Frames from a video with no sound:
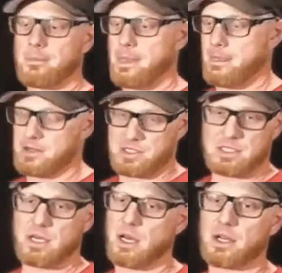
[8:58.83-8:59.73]
There's a
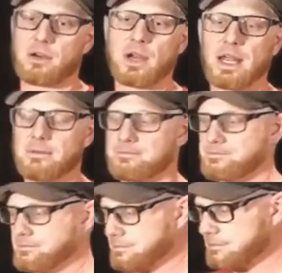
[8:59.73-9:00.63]
ton of great
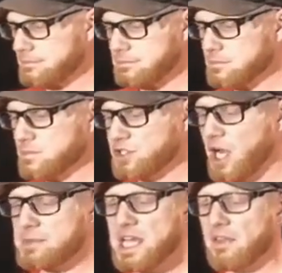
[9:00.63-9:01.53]

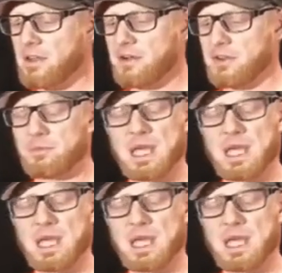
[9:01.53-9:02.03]
shops out there that have maybe